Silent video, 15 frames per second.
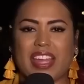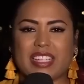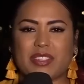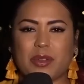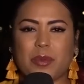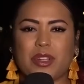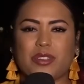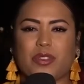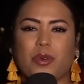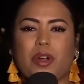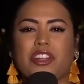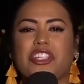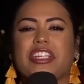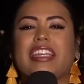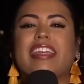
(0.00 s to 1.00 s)
Thanks so much for
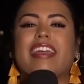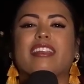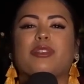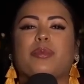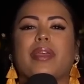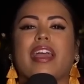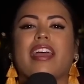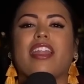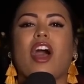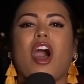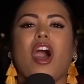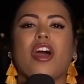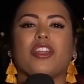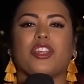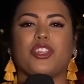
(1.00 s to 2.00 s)
watching ESPN
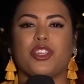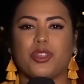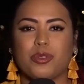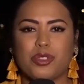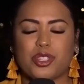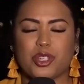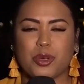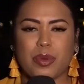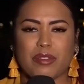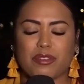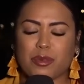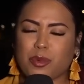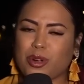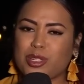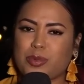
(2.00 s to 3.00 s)
on YouTube. And for
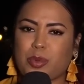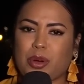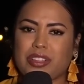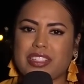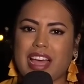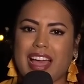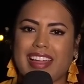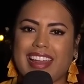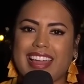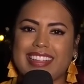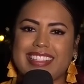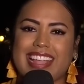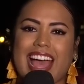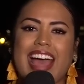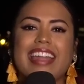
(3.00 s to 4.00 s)
more sports
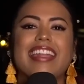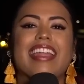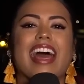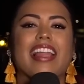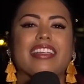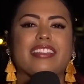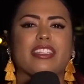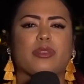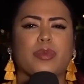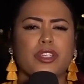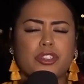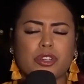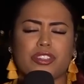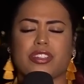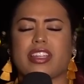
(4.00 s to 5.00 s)
highlights and analysis, be
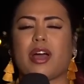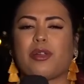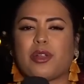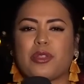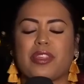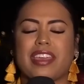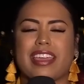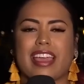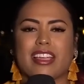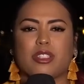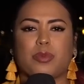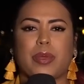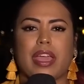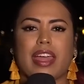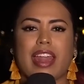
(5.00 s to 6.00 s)
sure to download the
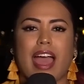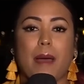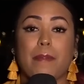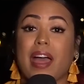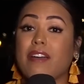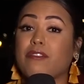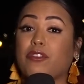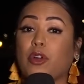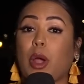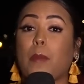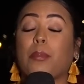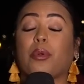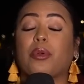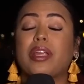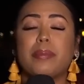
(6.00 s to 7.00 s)
ESPN app. And for
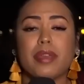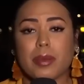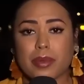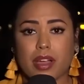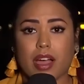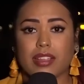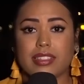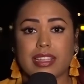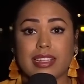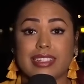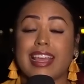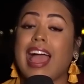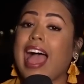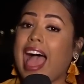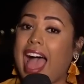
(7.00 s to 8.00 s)
premium content
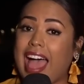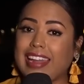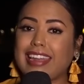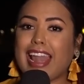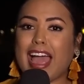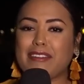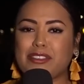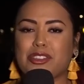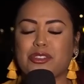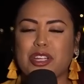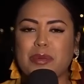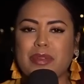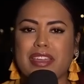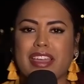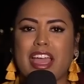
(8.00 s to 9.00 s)
and live
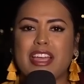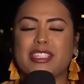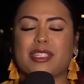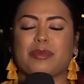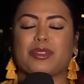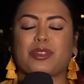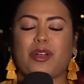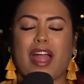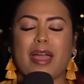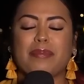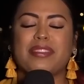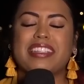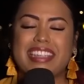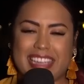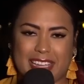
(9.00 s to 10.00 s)
streaming, subscribe
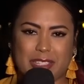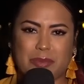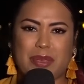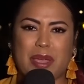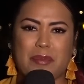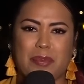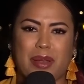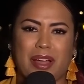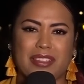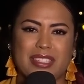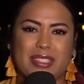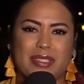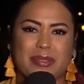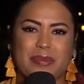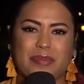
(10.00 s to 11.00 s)
to
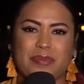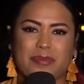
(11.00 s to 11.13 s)
ESPN+.